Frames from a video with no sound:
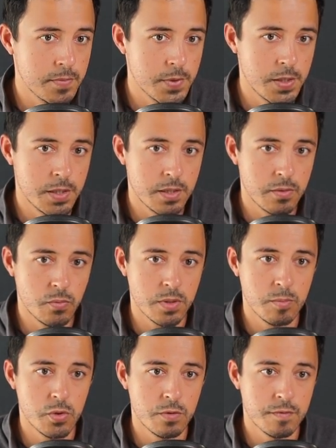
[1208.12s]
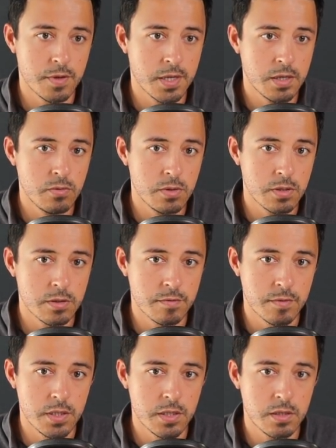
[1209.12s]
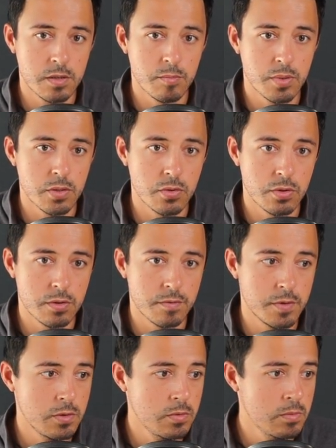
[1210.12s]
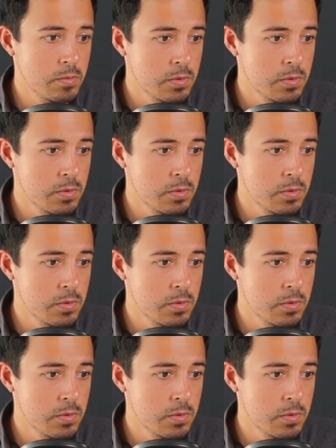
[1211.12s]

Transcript: Then we move out of the composer view.